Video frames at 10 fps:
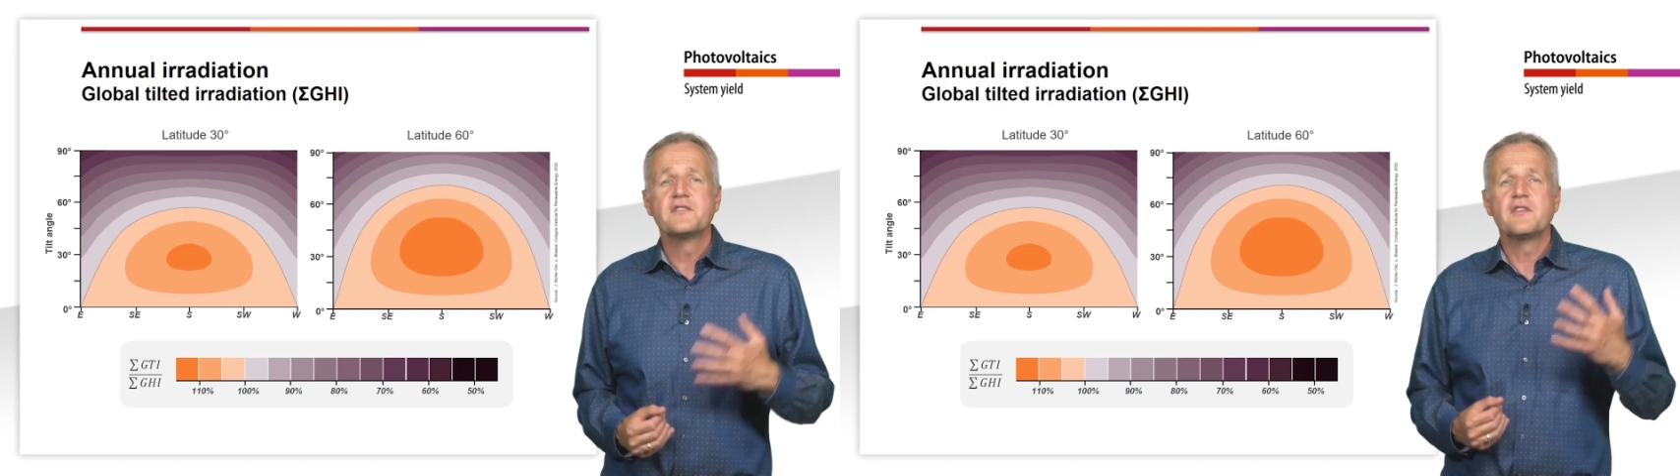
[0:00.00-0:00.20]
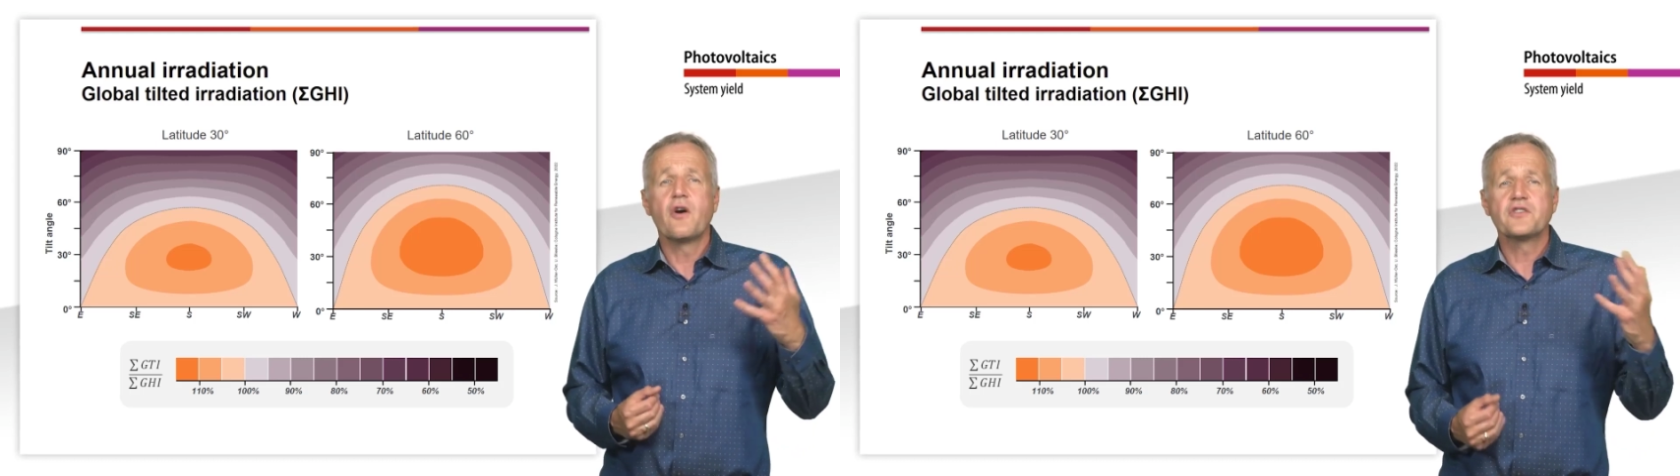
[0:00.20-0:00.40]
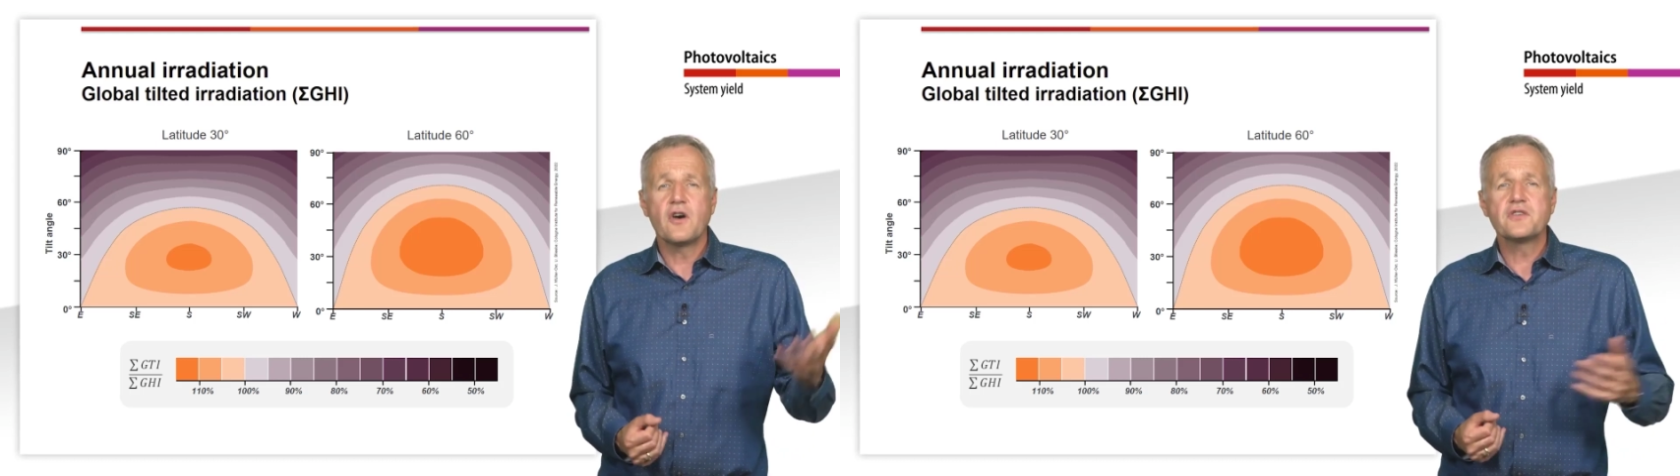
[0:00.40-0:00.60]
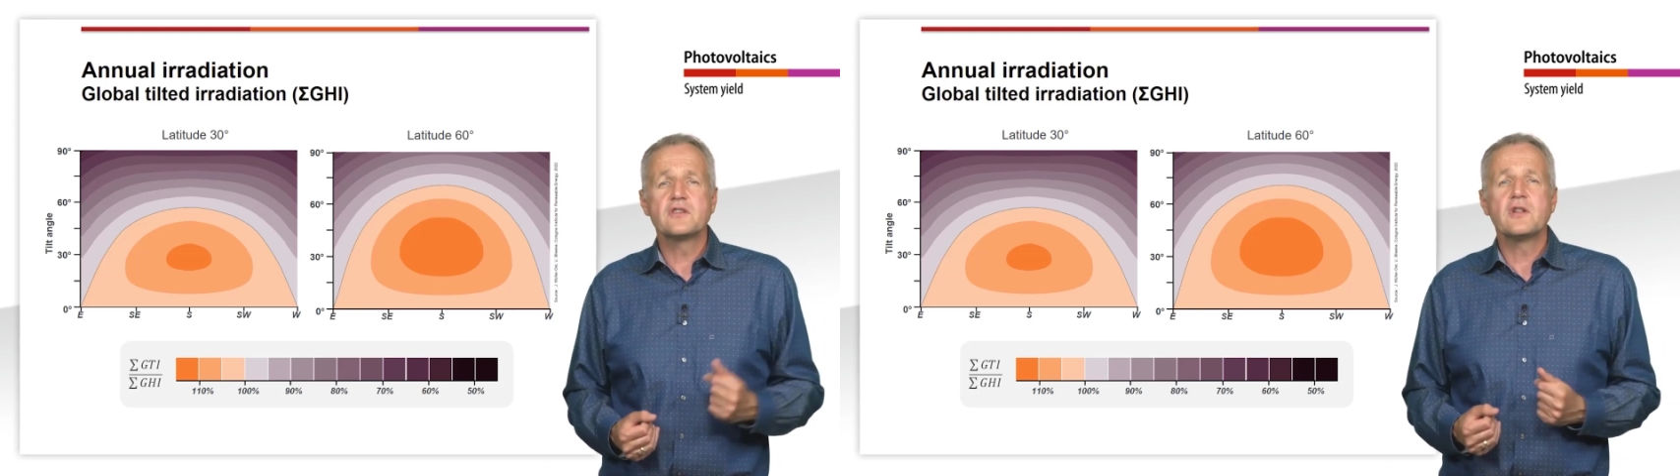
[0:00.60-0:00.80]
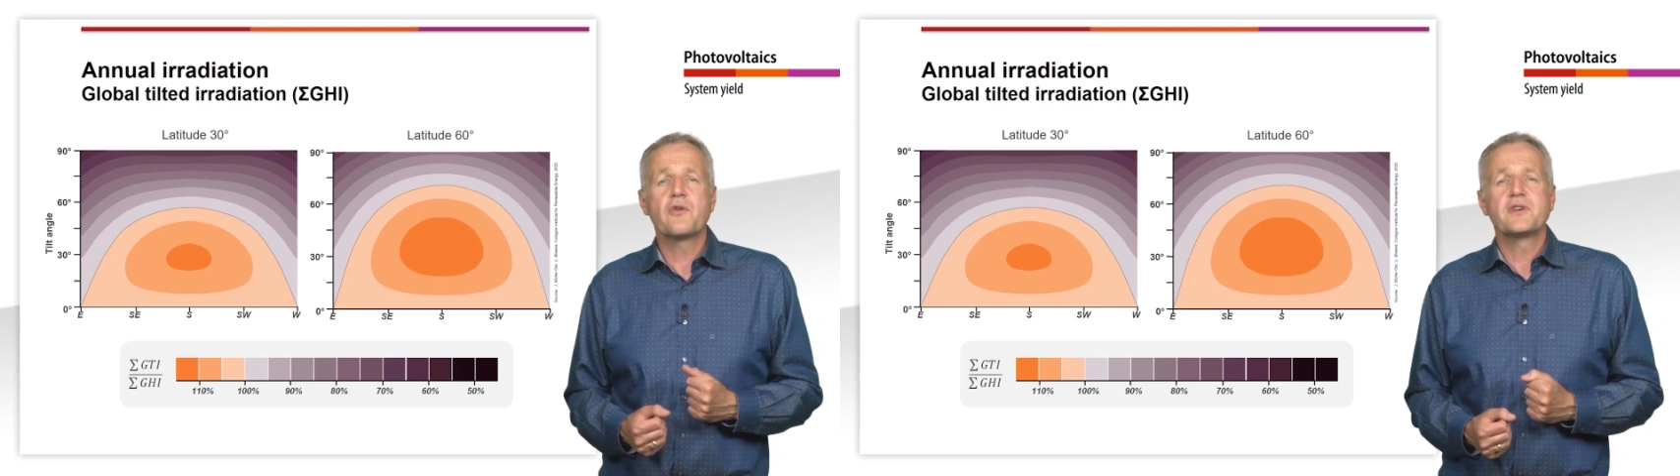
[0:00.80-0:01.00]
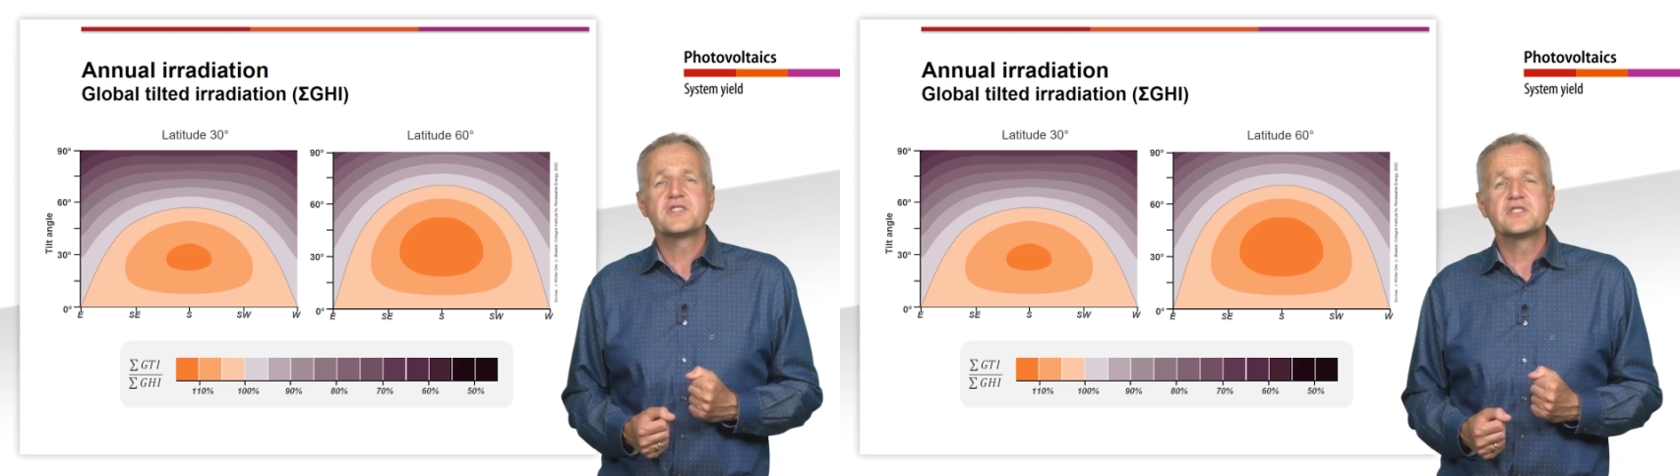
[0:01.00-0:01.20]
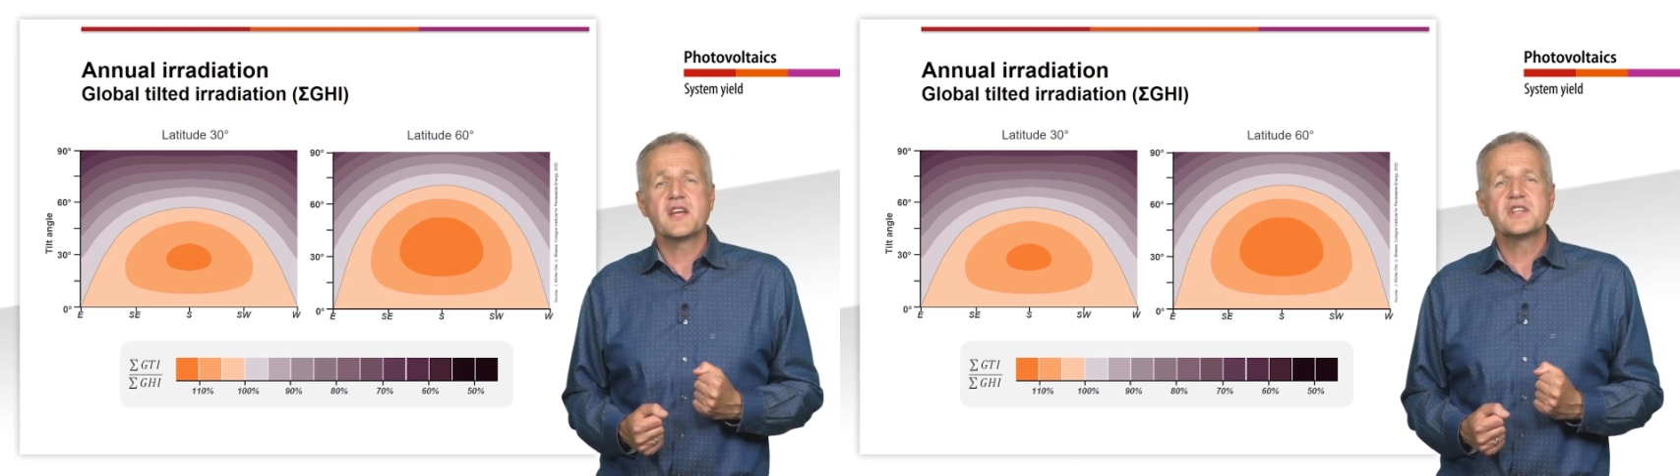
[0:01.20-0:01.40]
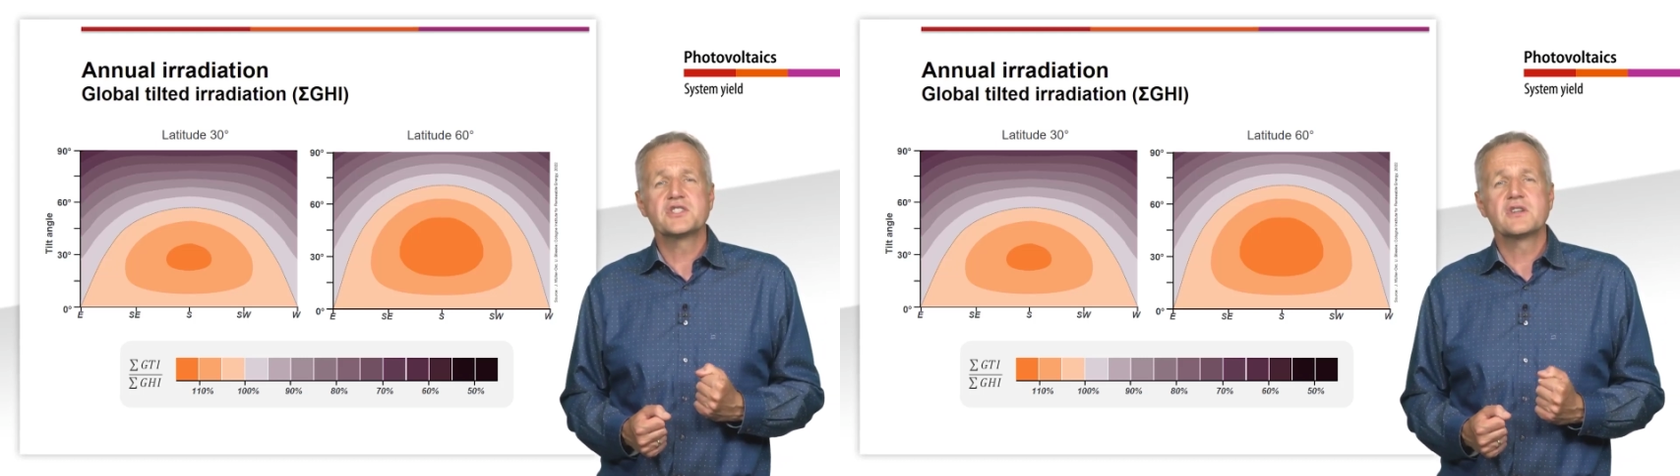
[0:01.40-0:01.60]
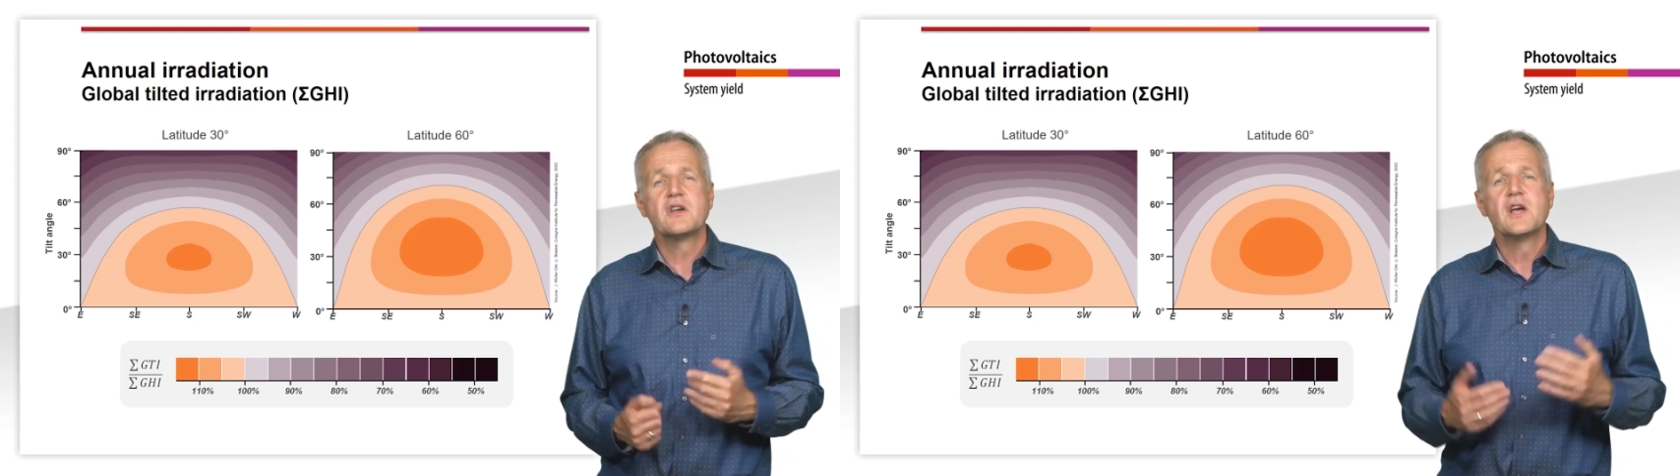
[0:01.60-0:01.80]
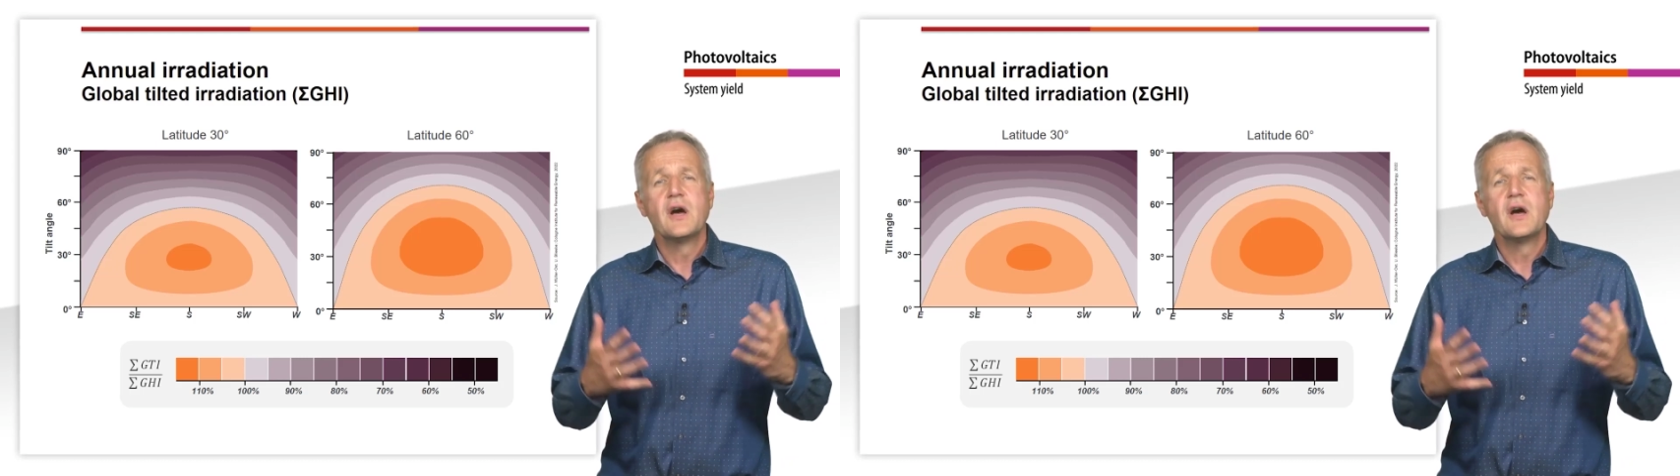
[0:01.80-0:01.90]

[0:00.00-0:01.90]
the horizontal orientation